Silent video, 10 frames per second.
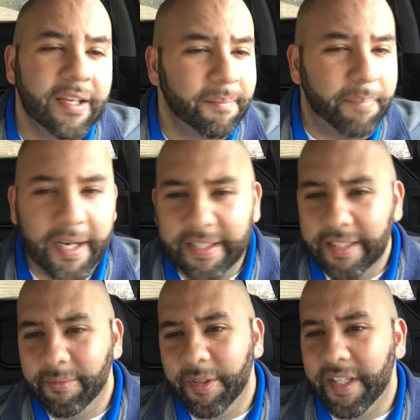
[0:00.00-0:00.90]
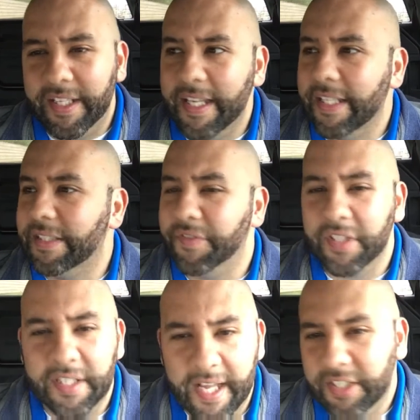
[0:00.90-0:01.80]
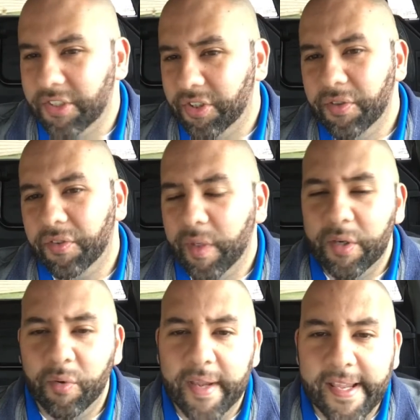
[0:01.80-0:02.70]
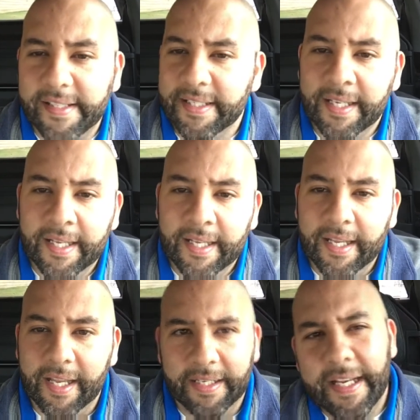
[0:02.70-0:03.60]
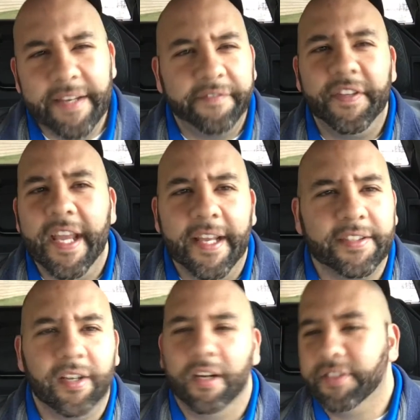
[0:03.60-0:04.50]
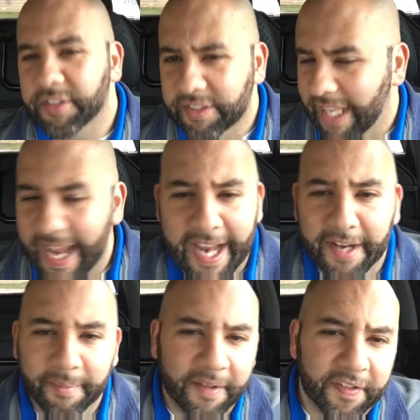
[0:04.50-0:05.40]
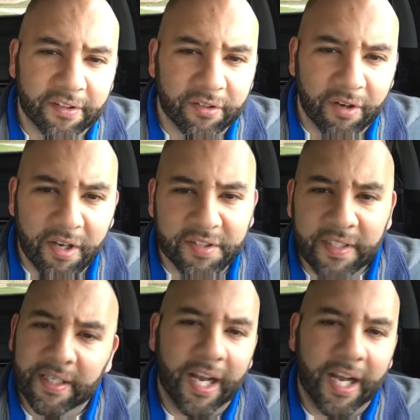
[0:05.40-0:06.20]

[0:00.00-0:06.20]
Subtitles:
bugged in with the kids for the next 2-3 weeks and eating Vienna sausages. I hate them. I think they're gross.